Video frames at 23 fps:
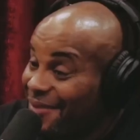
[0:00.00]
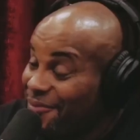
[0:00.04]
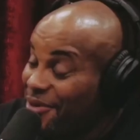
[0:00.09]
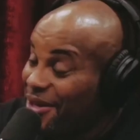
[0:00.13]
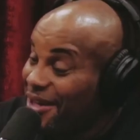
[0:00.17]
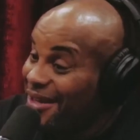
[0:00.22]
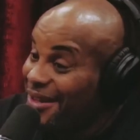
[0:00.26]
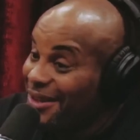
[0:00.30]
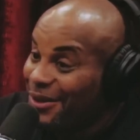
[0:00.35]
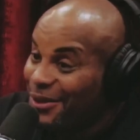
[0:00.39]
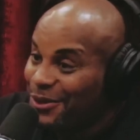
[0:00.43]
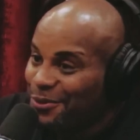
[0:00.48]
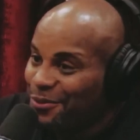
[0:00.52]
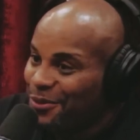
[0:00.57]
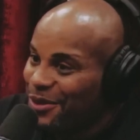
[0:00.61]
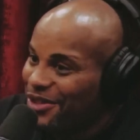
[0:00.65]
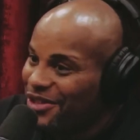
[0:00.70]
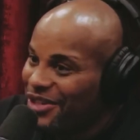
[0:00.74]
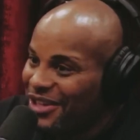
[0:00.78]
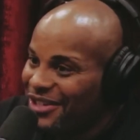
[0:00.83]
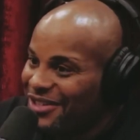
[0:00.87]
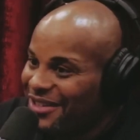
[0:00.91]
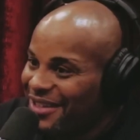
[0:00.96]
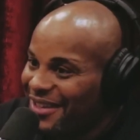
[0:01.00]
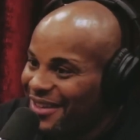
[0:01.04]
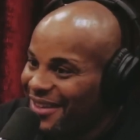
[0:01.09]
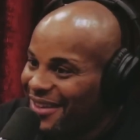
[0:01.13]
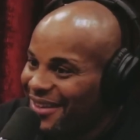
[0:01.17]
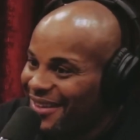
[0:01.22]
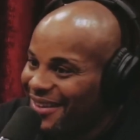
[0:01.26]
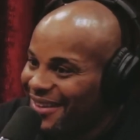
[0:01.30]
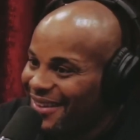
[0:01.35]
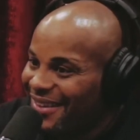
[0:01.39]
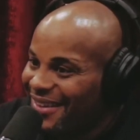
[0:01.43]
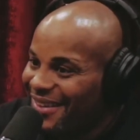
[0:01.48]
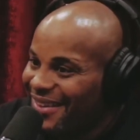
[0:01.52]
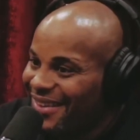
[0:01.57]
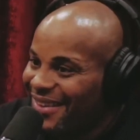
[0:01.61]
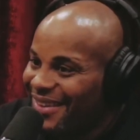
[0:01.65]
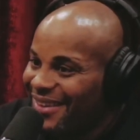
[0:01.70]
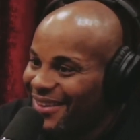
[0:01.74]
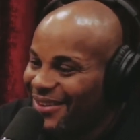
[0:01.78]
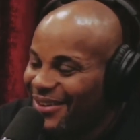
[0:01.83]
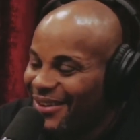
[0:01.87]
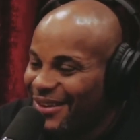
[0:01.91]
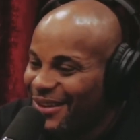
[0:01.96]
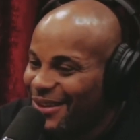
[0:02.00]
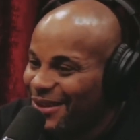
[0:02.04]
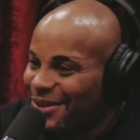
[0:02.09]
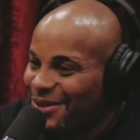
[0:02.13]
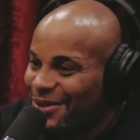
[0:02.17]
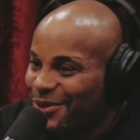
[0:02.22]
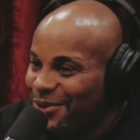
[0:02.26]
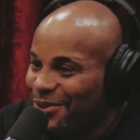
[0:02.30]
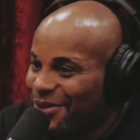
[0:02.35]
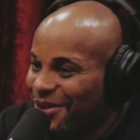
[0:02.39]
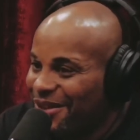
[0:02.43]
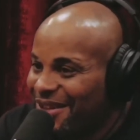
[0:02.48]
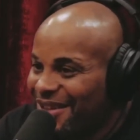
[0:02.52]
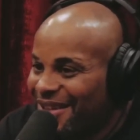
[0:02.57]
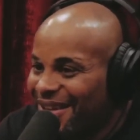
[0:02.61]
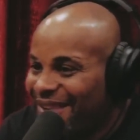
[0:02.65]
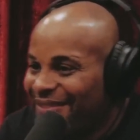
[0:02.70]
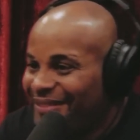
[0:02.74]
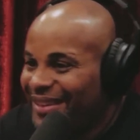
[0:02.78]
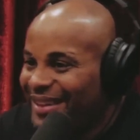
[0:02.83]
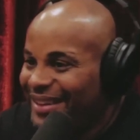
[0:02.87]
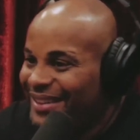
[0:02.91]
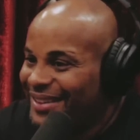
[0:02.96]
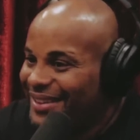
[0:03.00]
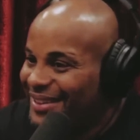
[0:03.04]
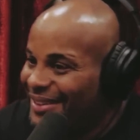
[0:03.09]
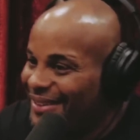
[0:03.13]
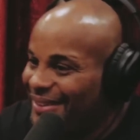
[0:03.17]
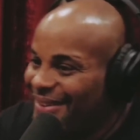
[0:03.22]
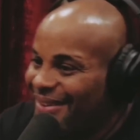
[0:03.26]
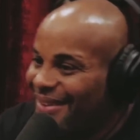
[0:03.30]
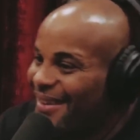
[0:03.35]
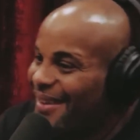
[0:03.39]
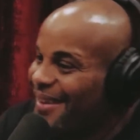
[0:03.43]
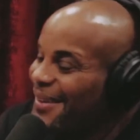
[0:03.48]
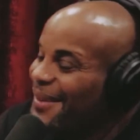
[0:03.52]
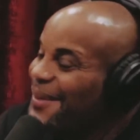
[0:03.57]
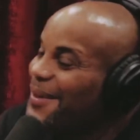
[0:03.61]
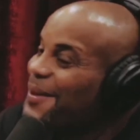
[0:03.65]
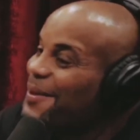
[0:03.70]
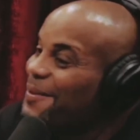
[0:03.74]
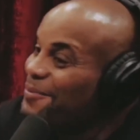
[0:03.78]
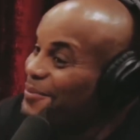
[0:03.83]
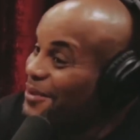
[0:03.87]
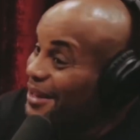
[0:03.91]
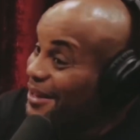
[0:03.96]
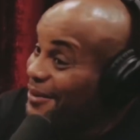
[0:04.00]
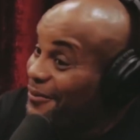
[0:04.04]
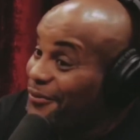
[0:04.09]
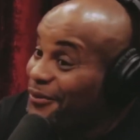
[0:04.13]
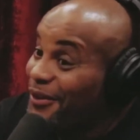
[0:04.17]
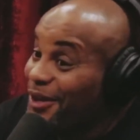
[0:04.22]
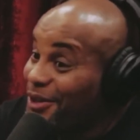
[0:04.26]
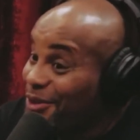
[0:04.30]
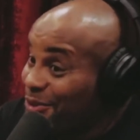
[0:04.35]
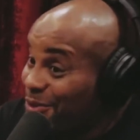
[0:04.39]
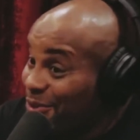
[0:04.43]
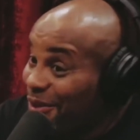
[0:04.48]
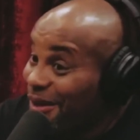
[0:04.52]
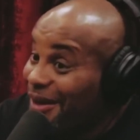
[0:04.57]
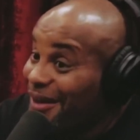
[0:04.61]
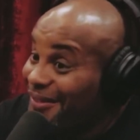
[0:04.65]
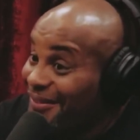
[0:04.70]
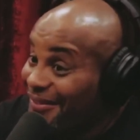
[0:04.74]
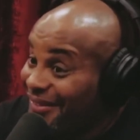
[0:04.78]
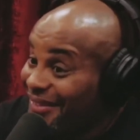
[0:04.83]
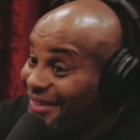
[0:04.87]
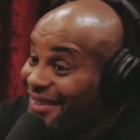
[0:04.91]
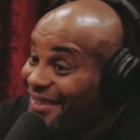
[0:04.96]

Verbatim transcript: But it looks majestic. Oh, it does. Oh, it looks so good. I'm like, yeah. dude, but it fucks you up.